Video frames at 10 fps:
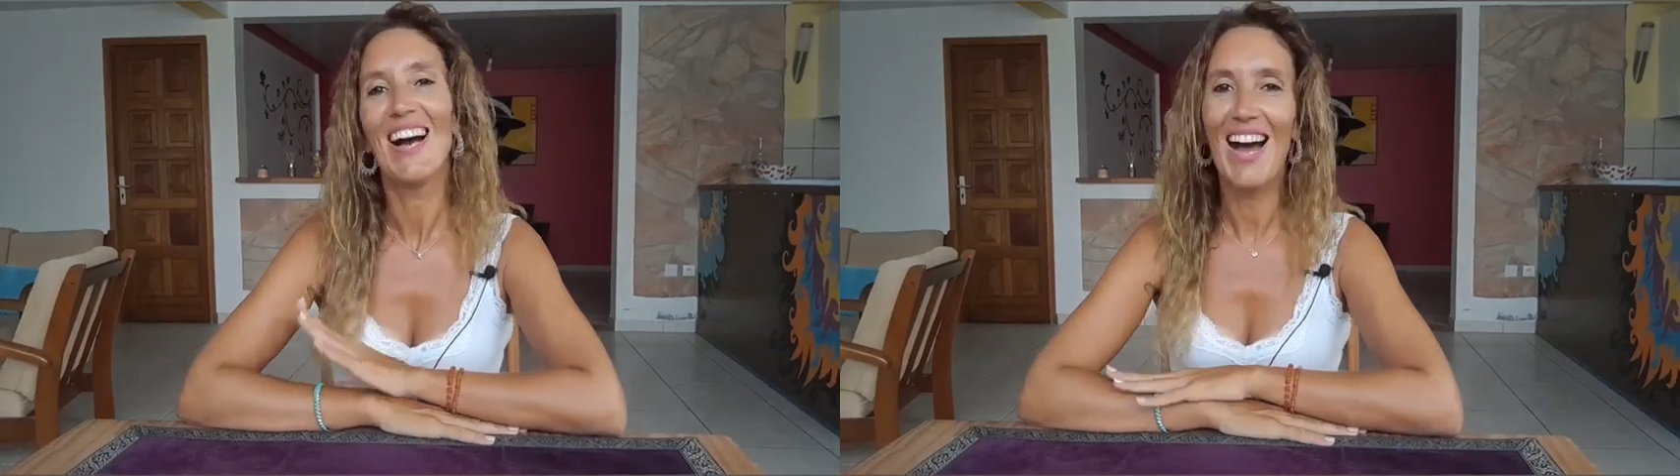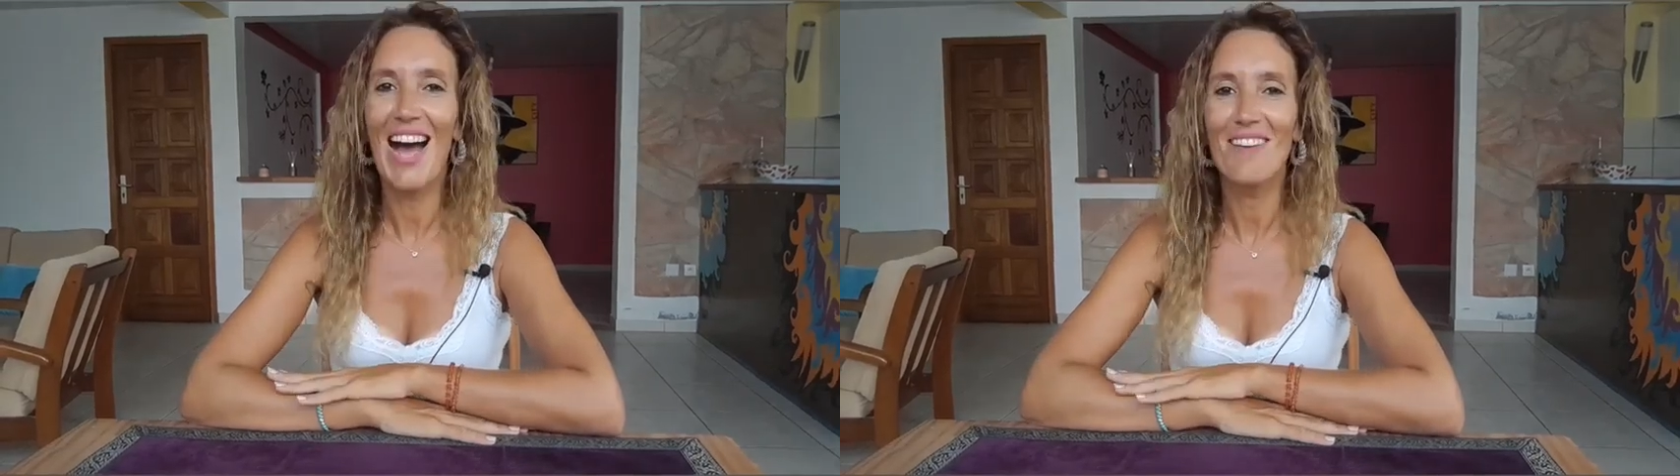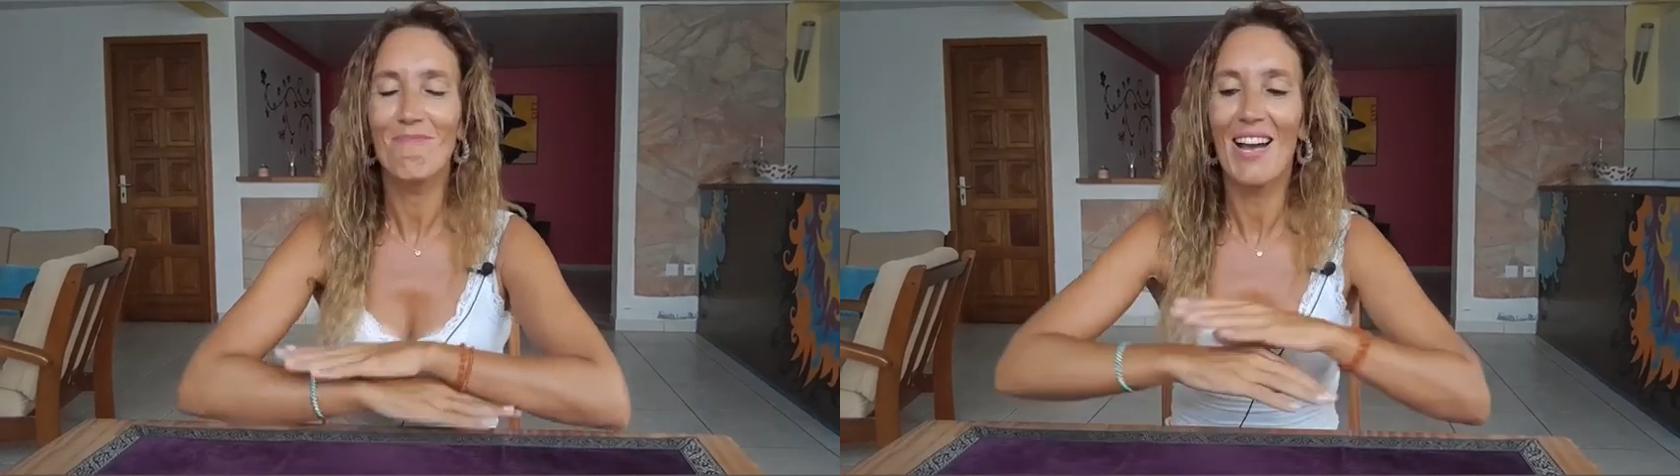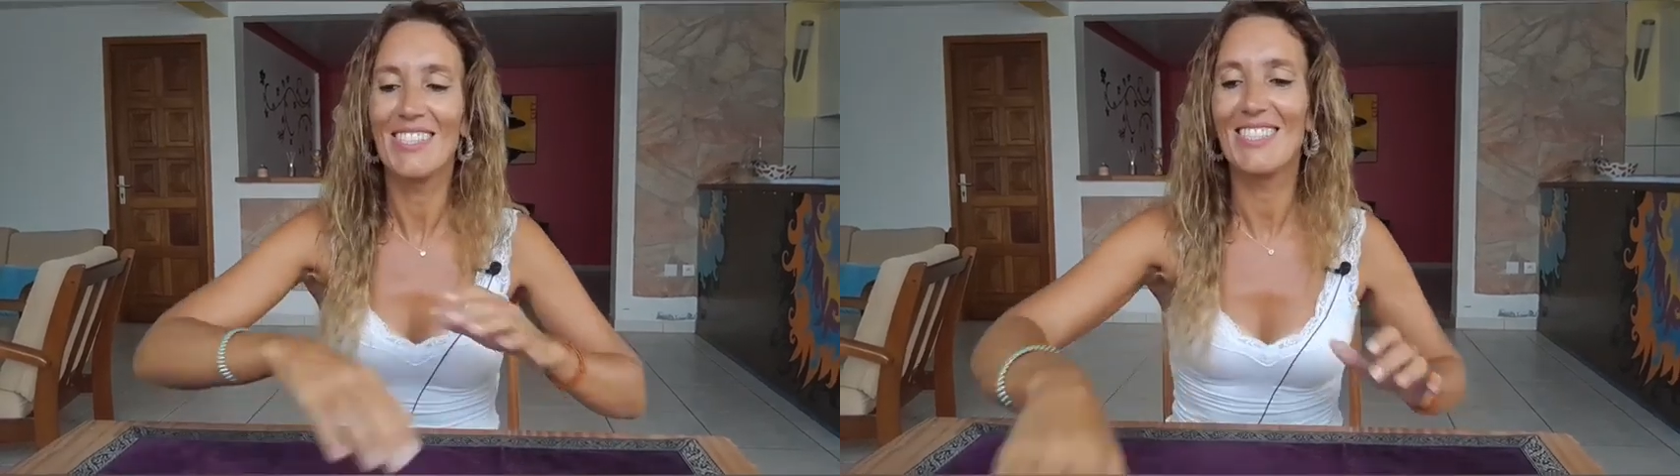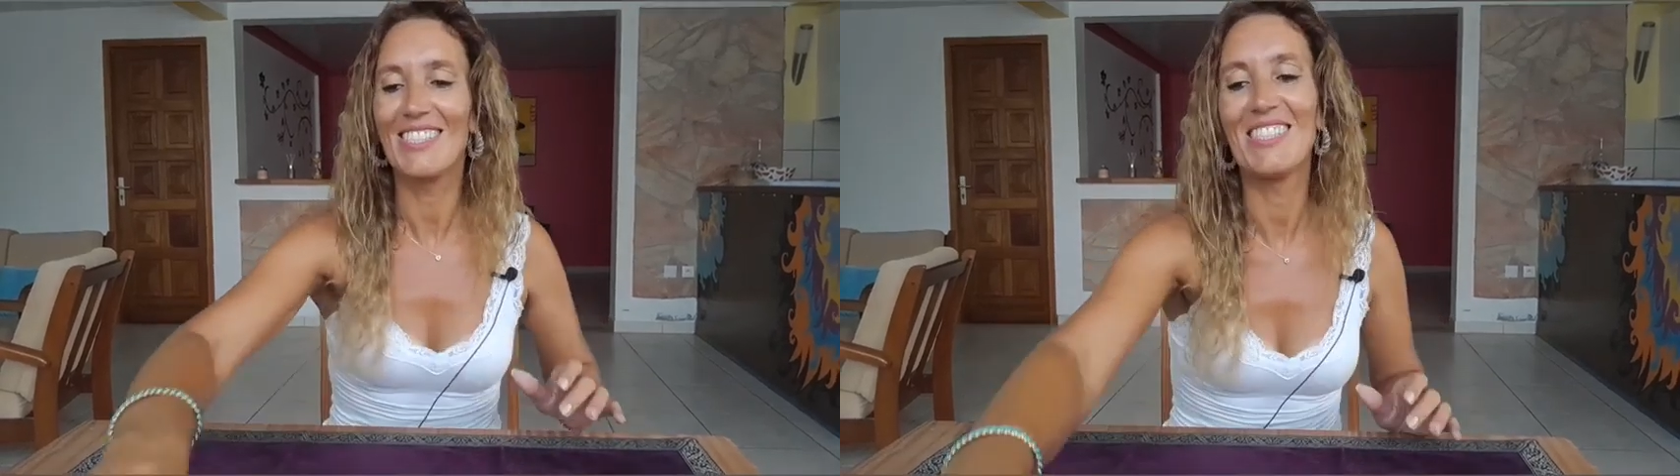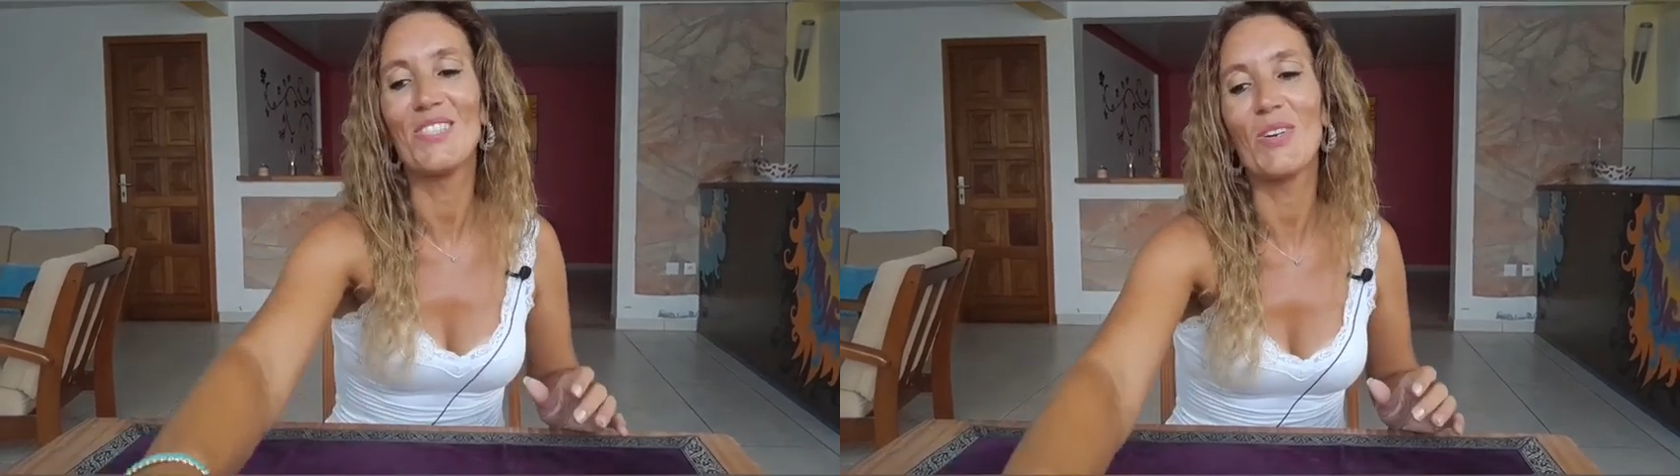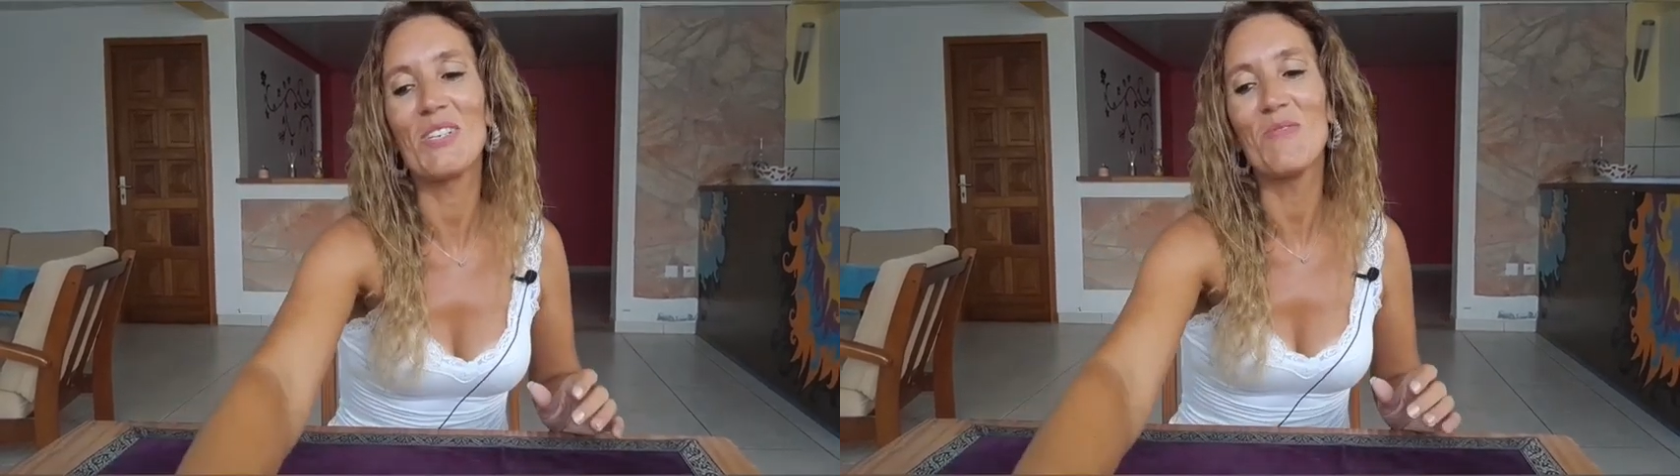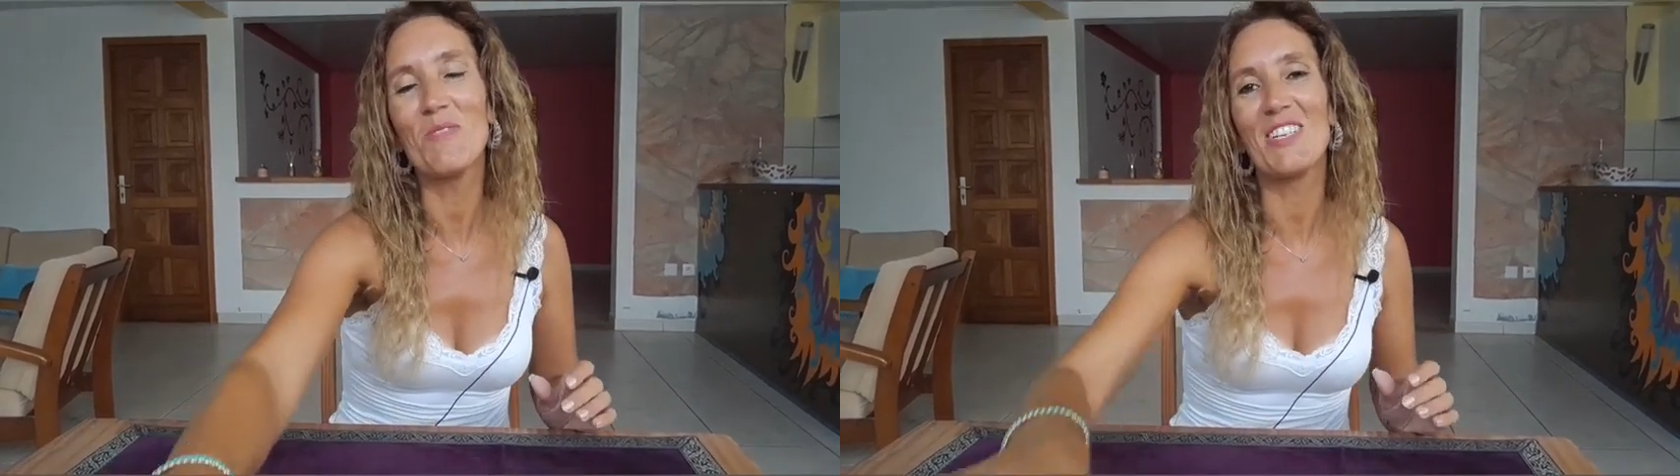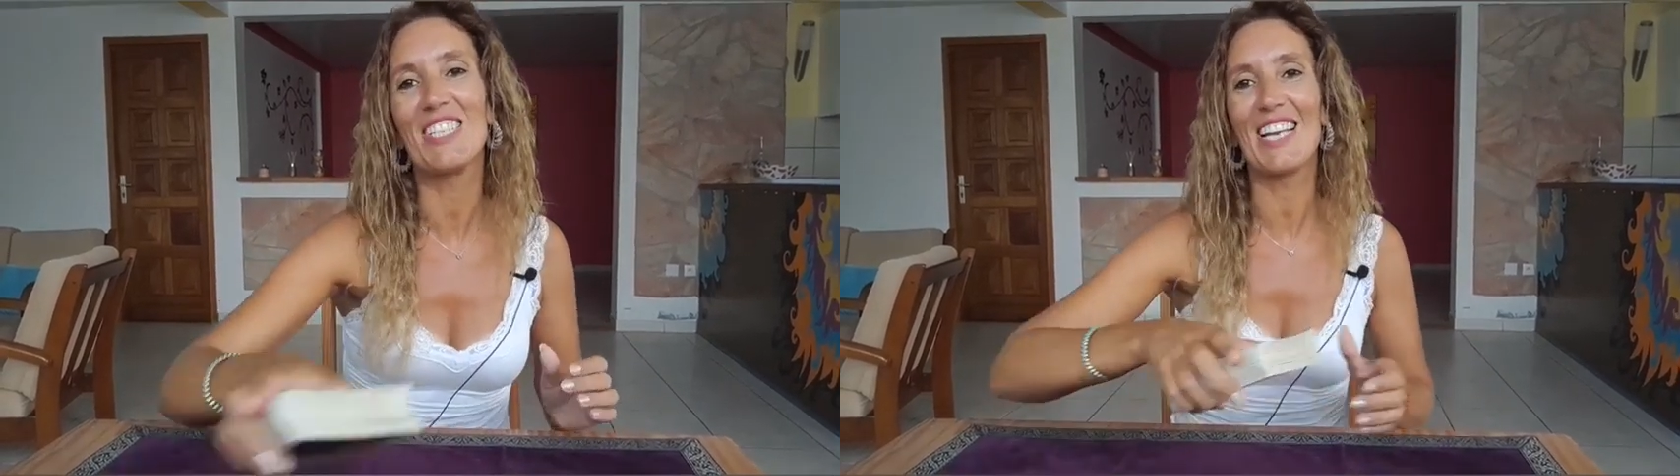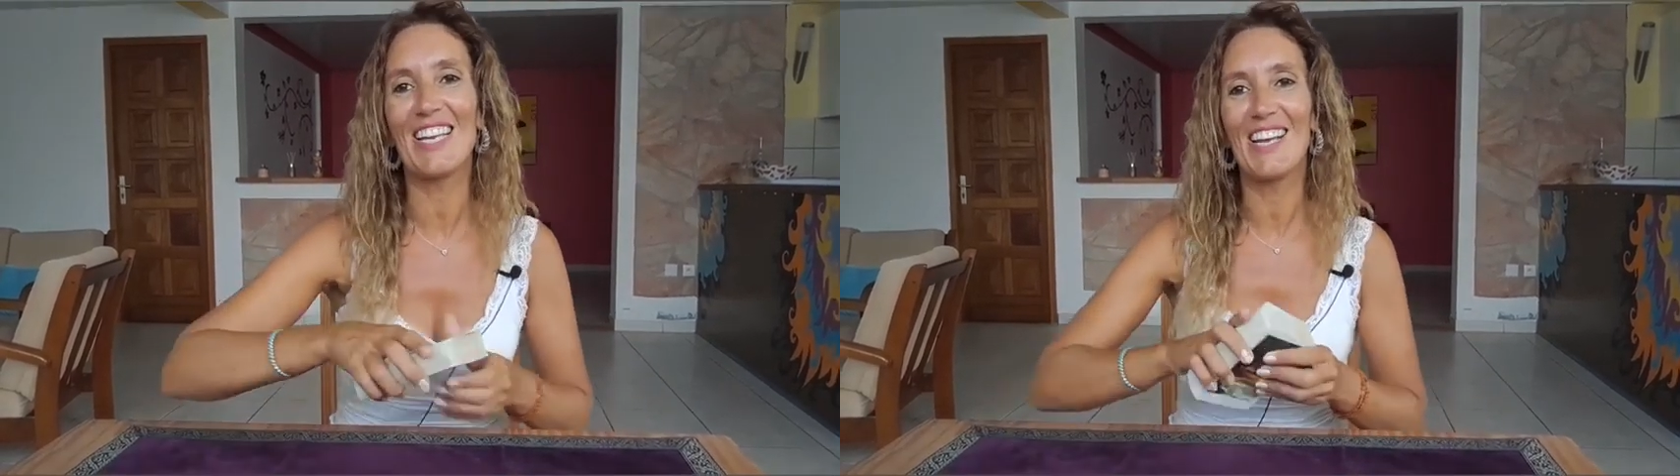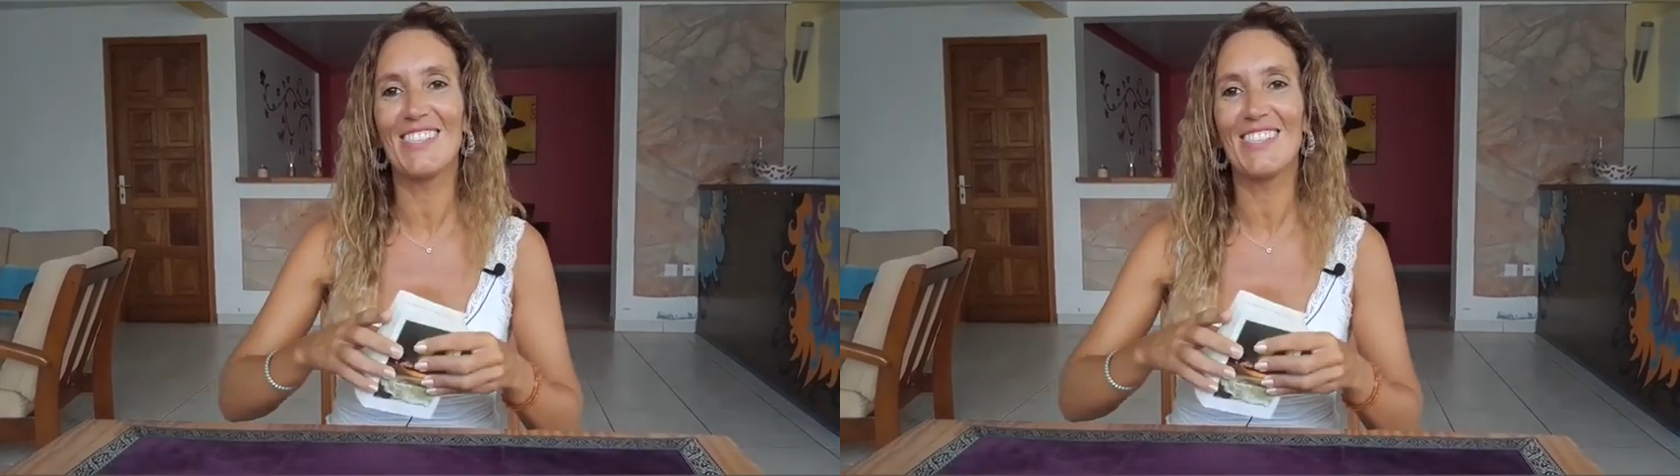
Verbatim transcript: Hi Pisces, welcome to my channel.